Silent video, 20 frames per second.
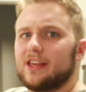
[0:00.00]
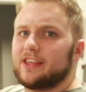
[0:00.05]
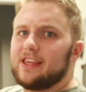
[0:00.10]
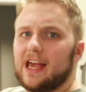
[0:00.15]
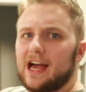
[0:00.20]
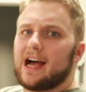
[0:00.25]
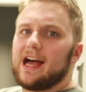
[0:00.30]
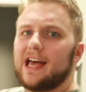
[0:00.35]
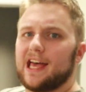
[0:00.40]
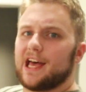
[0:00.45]

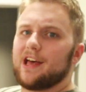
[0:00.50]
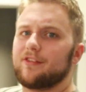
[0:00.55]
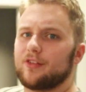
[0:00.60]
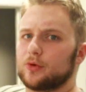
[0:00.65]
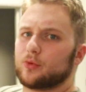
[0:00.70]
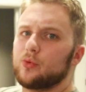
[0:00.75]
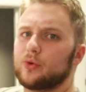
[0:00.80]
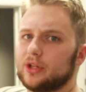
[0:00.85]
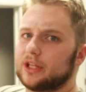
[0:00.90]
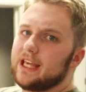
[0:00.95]
Yeah, I
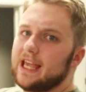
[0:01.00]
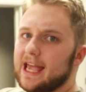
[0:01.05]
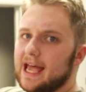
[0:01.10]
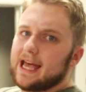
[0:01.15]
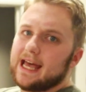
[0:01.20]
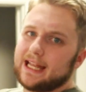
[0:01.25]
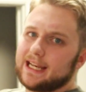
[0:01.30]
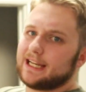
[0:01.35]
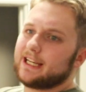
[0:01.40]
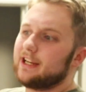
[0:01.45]
haven't really
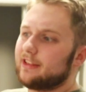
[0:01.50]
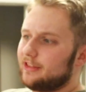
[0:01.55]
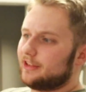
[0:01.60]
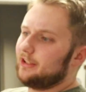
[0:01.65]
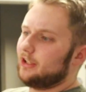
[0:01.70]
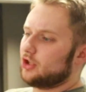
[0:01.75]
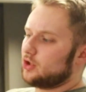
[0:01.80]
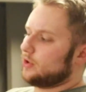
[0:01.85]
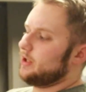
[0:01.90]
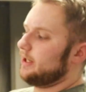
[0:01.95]
had
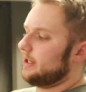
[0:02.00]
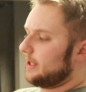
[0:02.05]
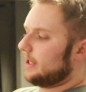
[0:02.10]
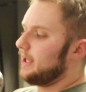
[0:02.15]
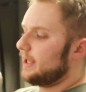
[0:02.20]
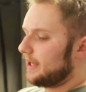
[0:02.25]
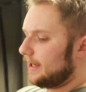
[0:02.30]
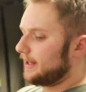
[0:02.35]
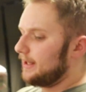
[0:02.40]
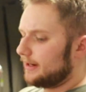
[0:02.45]
anything to drink. I
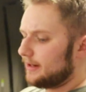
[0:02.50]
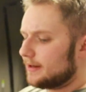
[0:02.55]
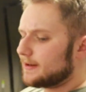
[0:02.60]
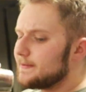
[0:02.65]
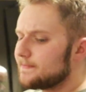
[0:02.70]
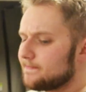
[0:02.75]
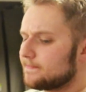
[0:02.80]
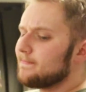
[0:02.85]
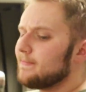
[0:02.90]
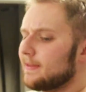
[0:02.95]
had
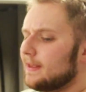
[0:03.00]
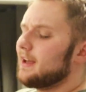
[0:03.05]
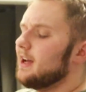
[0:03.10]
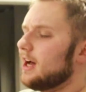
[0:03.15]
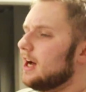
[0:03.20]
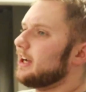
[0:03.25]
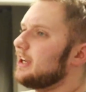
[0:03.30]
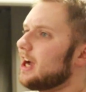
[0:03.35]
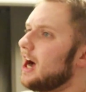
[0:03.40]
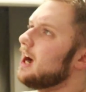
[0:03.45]

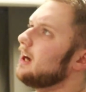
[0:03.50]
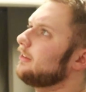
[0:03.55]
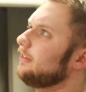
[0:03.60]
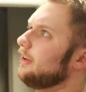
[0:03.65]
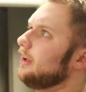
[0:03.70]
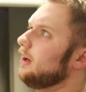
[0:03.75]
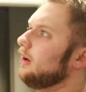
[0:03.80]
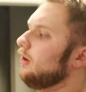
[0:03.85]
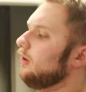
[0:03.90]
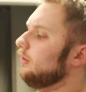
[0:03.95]
a
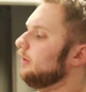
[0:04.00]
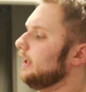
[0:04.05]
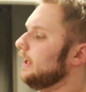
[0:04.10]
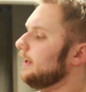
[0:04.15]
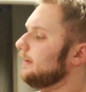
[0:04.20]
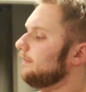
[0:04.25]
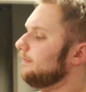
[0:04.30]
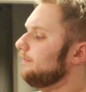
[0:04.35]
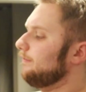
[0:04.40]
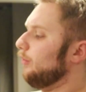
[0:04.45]
cocktail
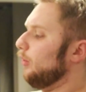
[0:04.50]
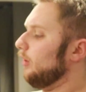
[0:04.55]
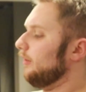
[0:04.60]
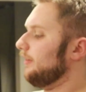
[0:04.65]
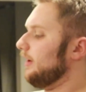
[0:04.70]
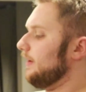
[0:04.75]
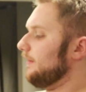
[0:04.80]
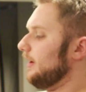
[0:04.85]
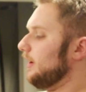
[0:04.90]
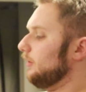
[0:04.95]
4 or
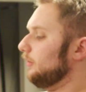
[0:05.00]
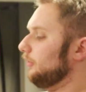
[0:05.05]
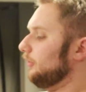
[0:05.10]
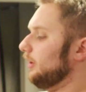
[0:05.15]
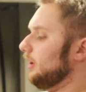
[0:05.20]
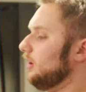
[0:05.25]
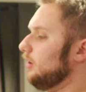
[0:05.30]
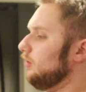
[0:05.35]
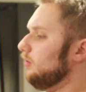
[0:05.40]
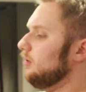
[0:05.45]
5 hours
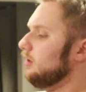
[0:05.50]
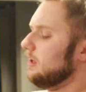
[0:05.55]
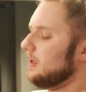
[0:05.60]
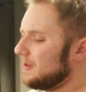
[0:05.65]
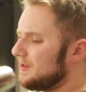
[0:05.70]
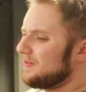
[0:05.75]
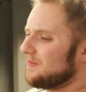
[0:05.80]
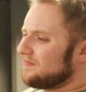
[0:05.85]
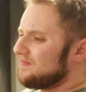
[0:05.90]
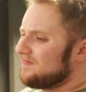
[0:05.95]
ago.
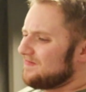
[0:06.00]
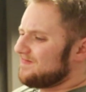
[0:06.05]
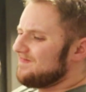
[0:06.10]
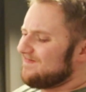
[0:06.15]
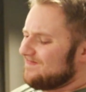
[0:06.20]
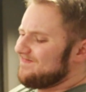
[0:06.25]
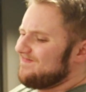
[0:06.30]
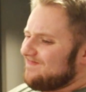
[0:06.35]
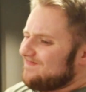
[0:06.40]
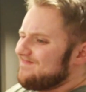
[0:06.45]

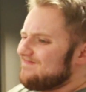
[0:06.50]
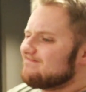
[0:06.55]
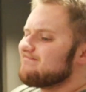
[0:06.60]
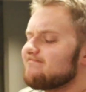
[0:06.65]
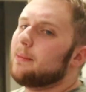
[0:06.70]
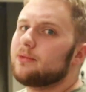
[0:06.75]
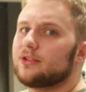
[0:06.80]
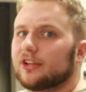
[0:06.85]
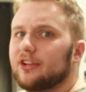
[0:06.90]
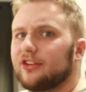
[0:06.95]

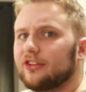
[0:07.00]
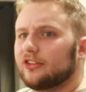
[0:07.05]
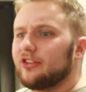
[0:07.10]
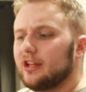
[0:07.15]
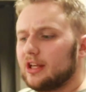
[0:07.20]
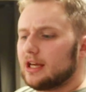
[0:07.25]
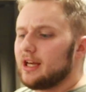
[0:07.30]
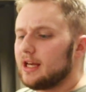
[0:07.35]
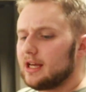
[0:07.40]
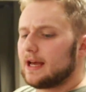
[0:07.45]
I'm just
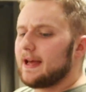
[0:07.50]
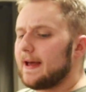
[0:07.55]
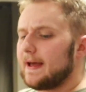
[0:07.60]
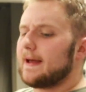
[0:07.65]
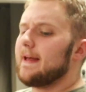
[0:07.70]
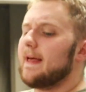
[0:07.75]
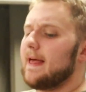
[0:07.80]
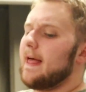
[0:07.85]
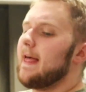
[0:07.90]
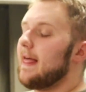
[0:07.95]
not
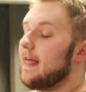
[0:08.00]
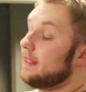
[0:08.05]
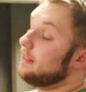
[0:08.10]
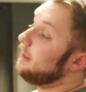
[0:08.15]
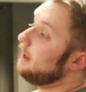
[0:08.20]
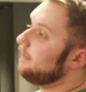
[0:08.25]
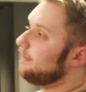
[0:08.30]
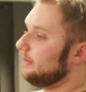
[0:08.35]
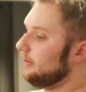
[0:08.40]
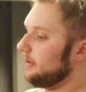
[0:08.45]

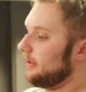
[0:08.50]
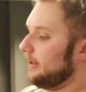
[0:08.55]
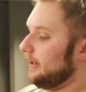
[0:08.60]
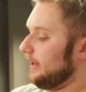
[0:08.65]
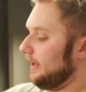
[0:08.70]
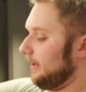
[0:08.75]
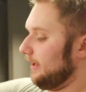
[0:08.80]
feeling it, I